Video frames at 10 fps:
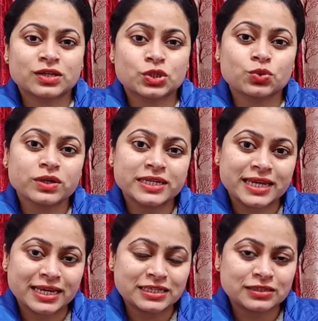
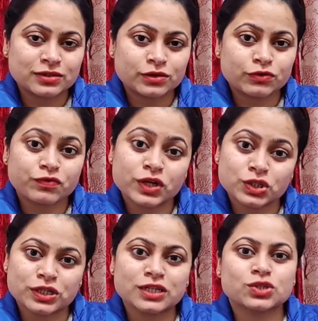create fictional
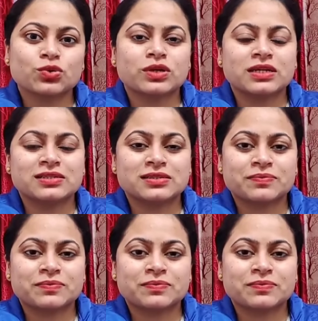stories.